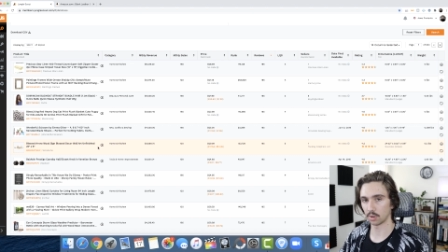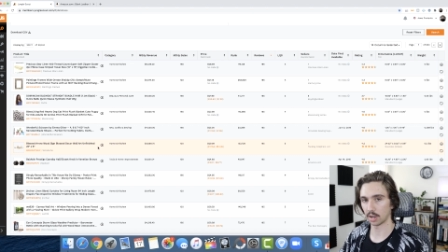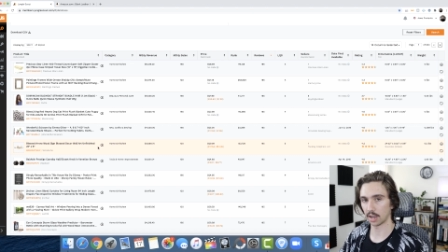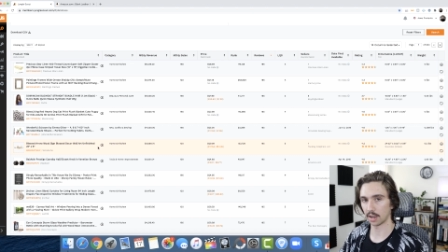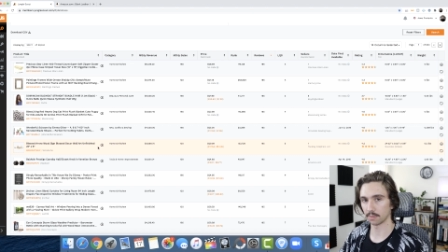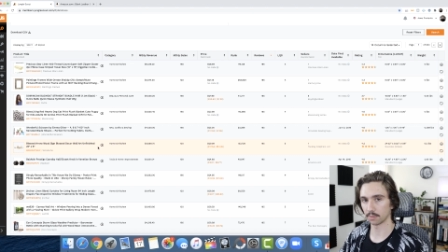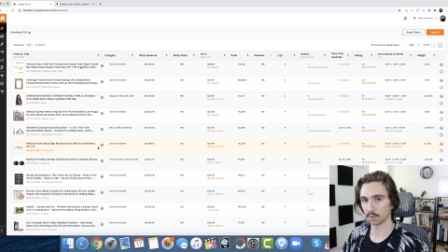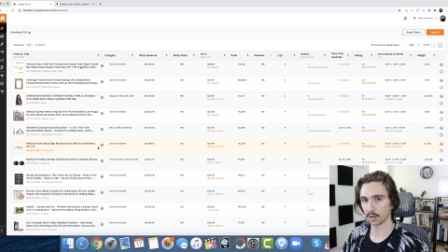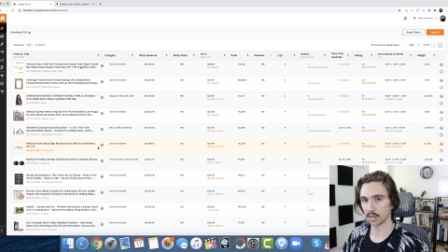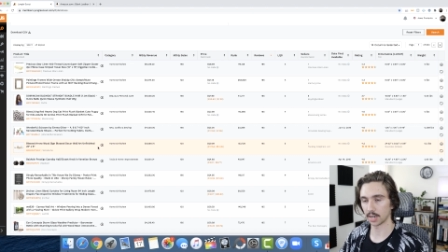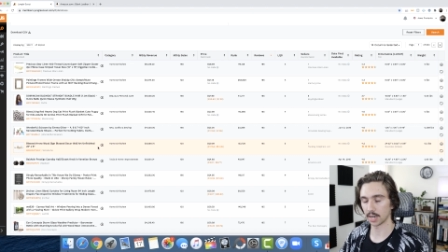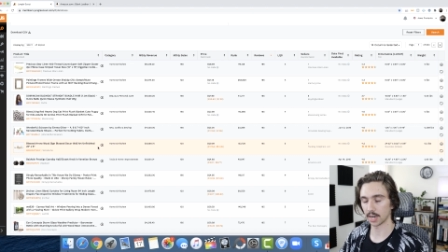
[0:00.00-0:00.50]

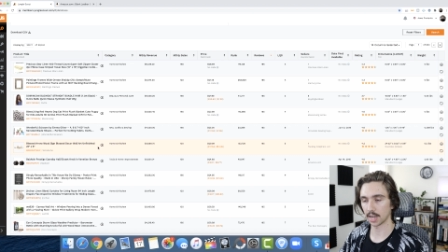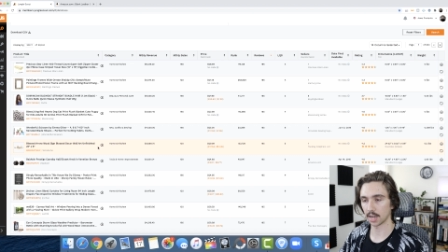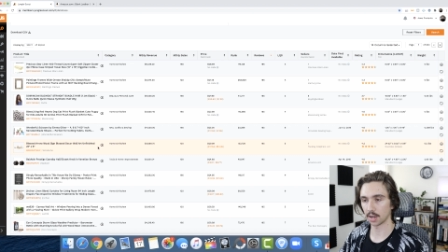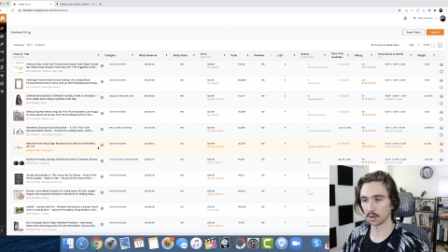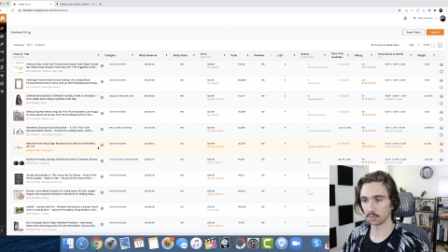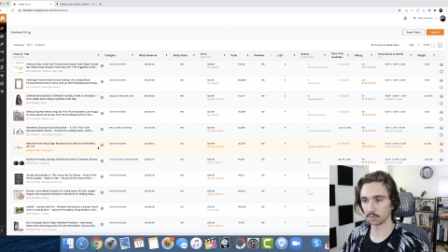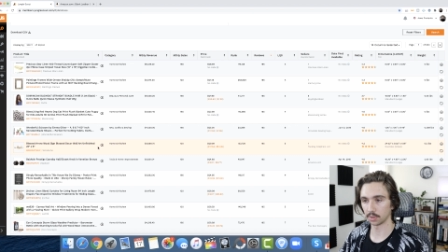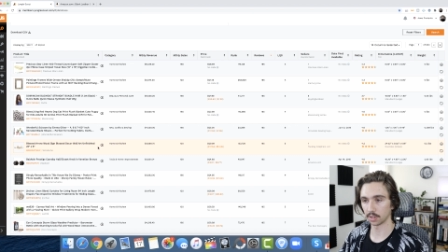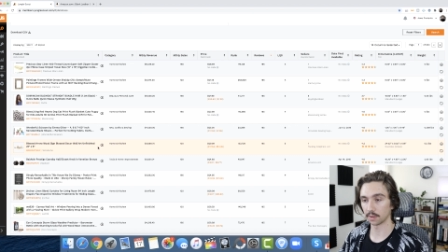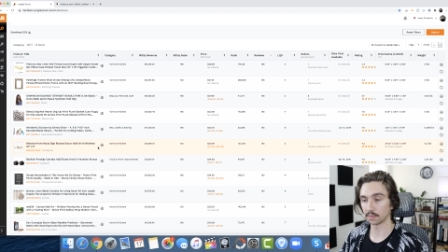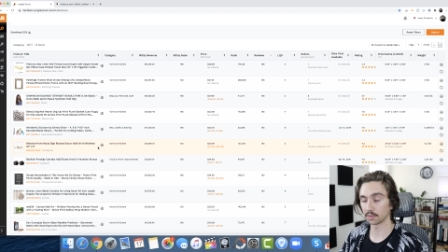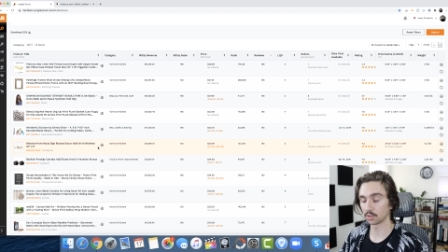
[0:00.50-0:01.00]
have right now
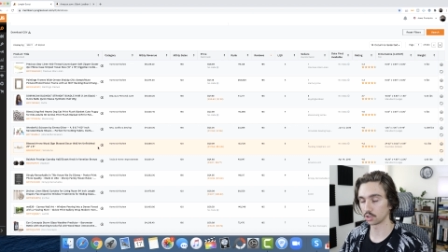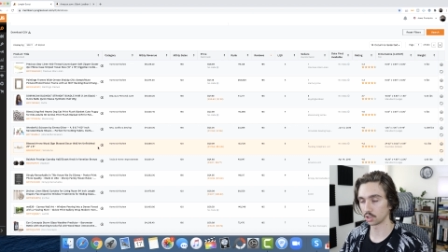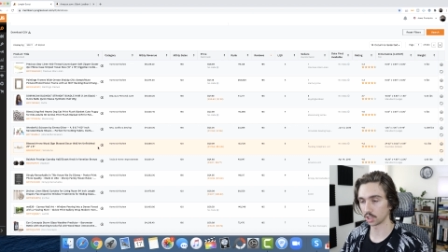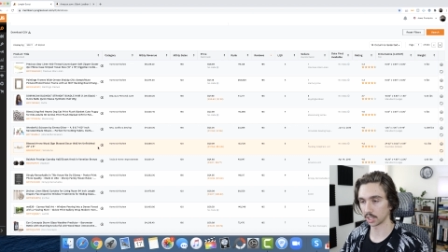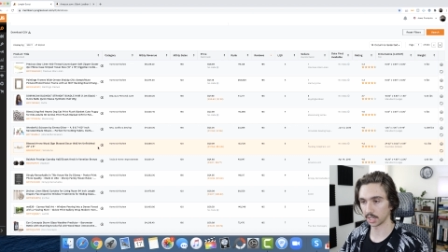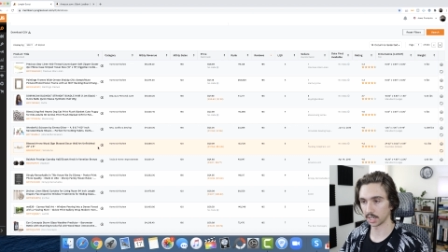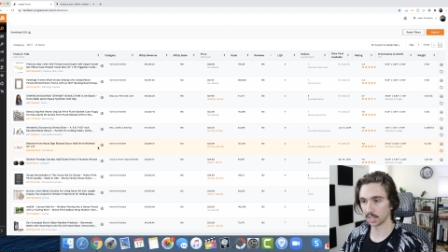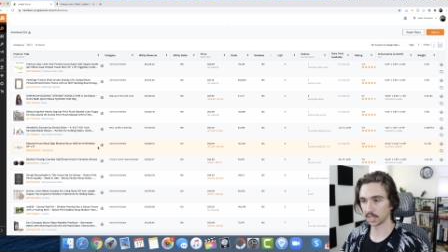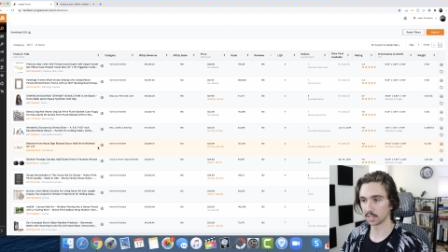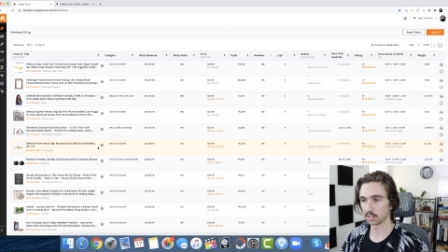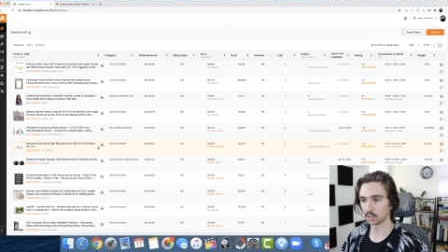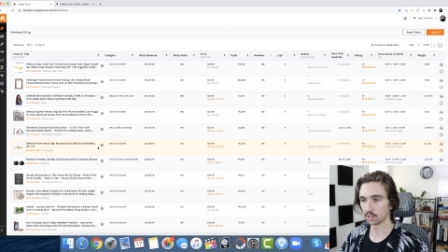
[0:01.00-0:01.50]
leveraging
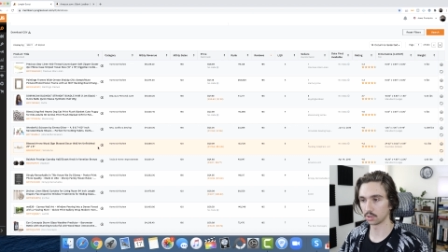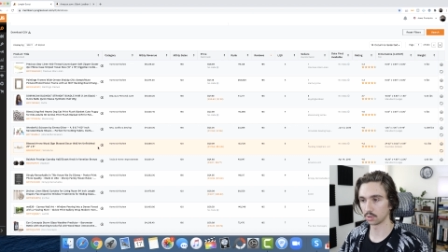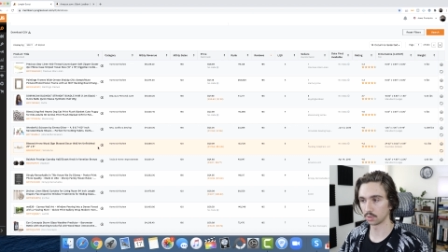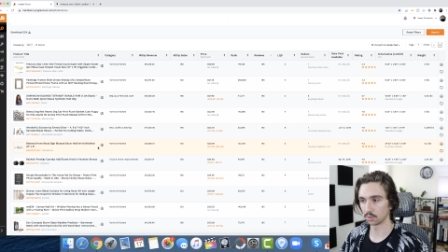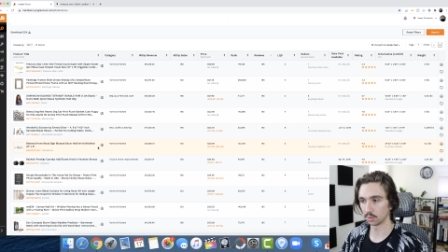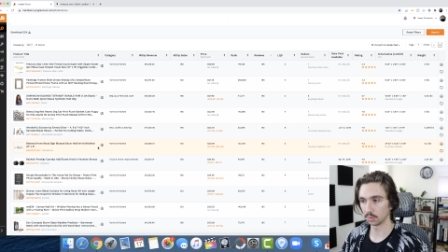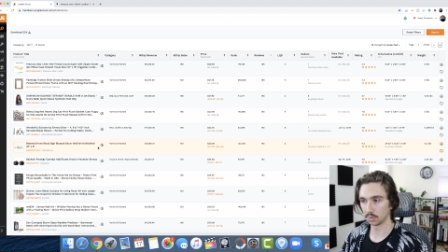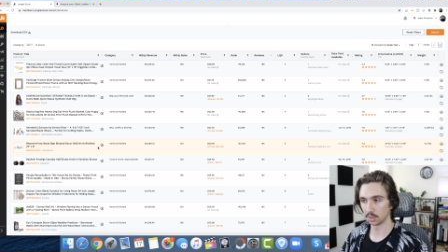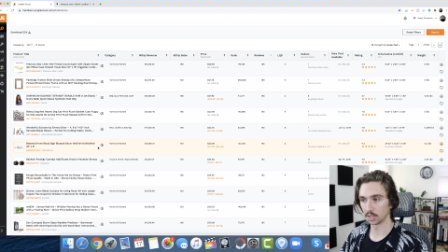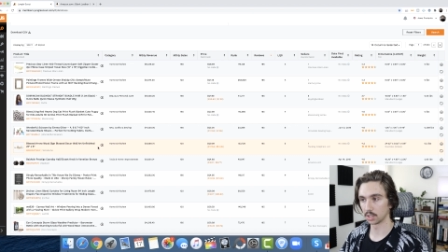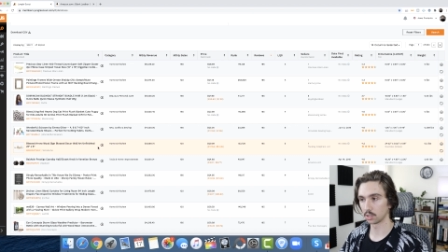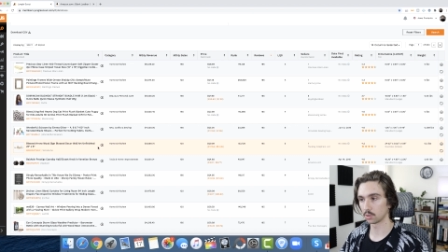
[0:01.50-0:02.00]
it
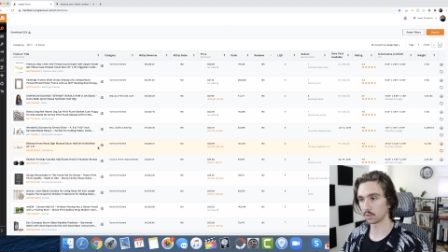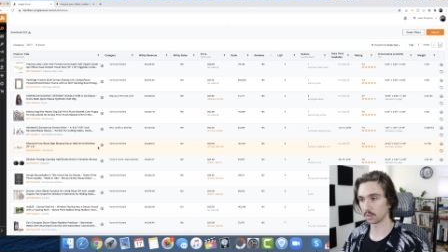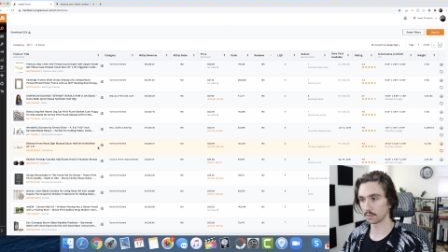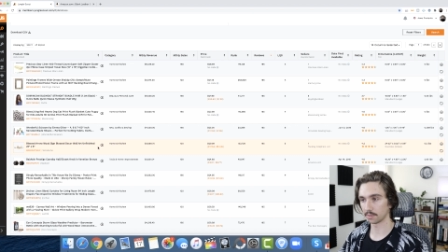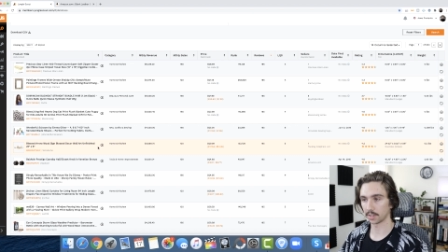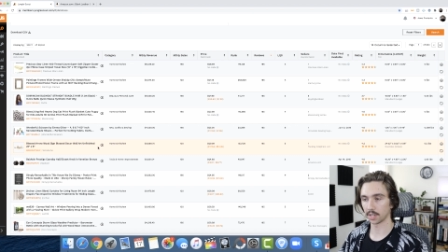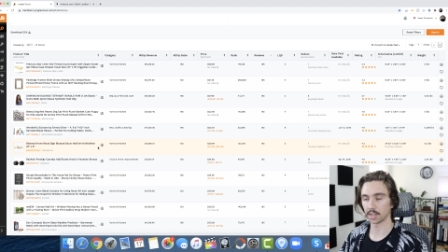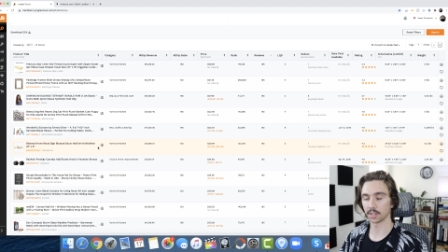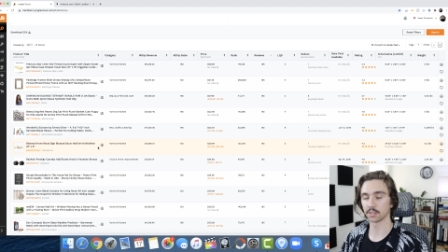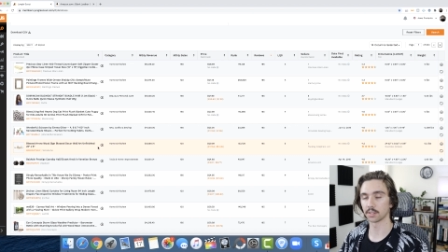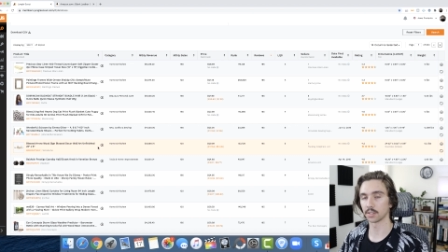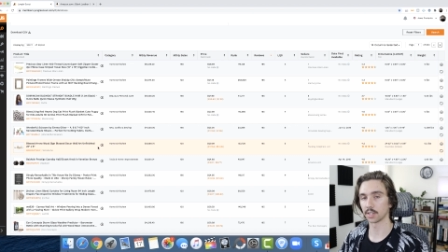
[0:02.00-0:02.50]
into twelve
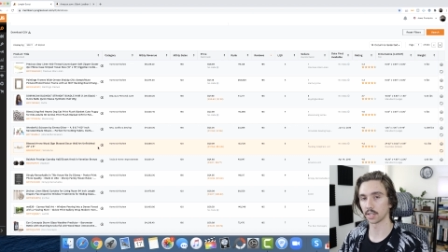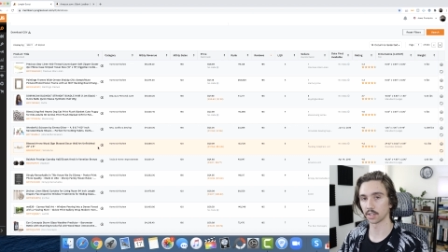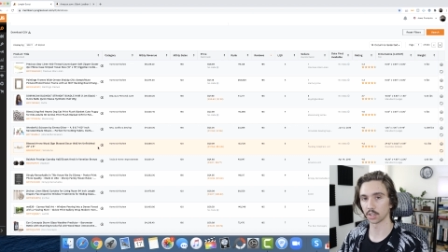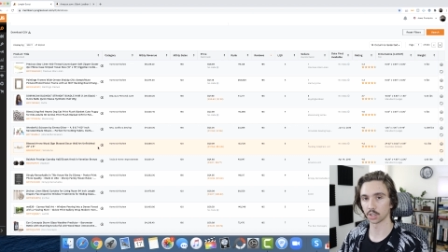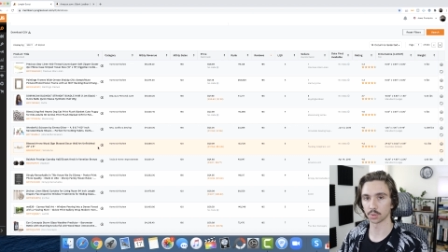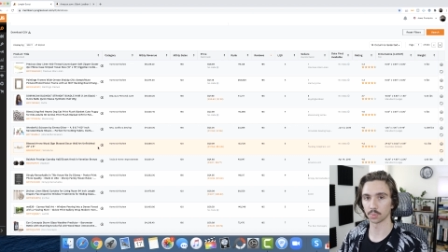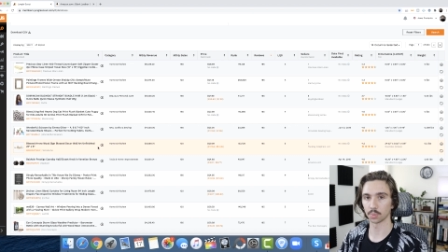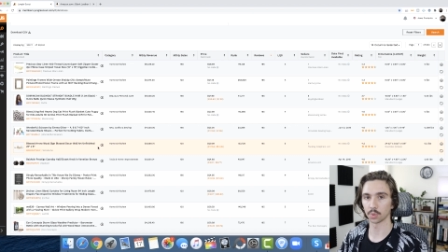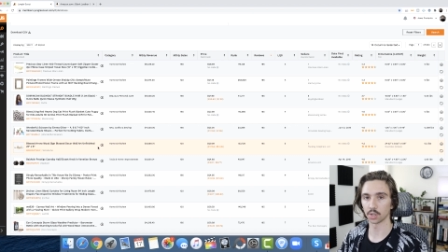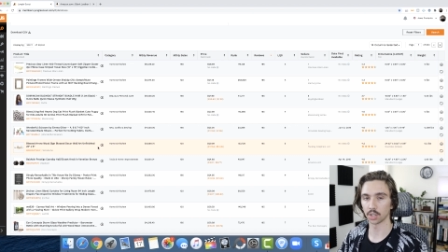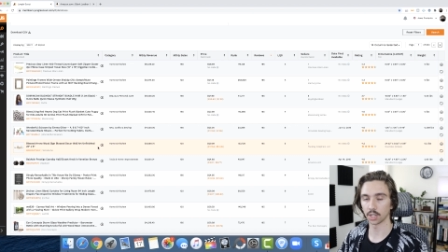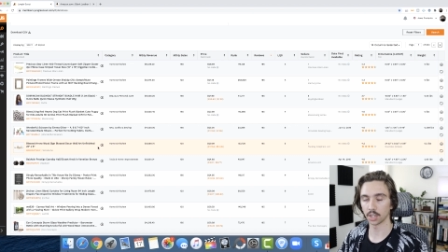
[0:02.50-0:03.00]
thousand dollars
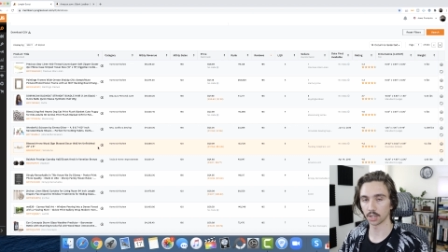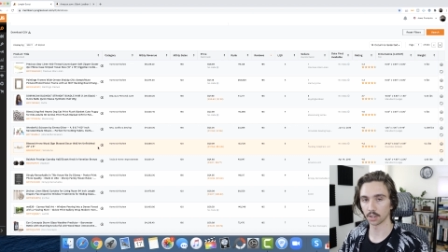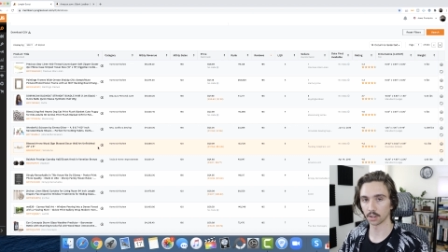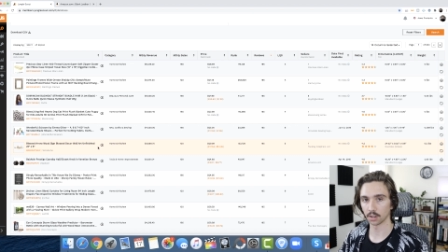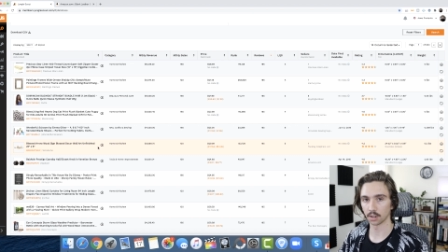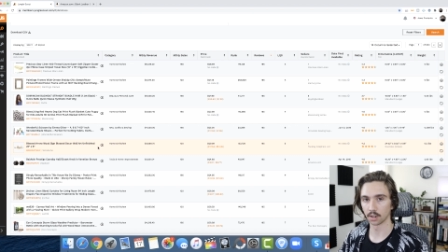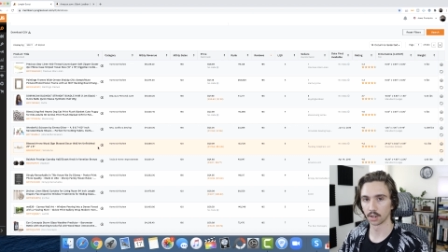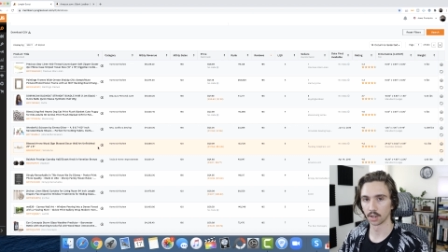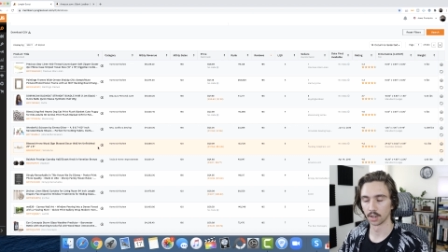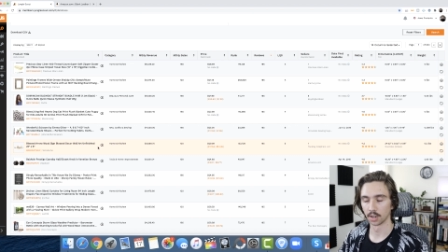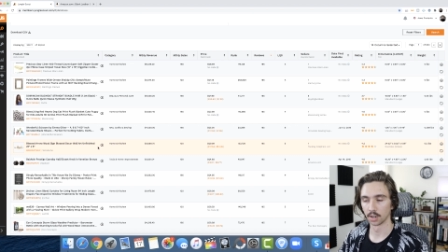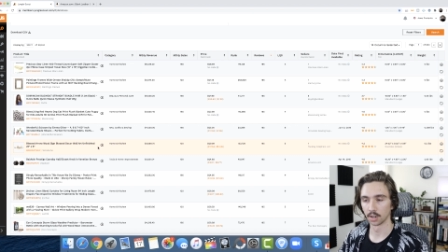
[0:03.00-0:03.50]
per year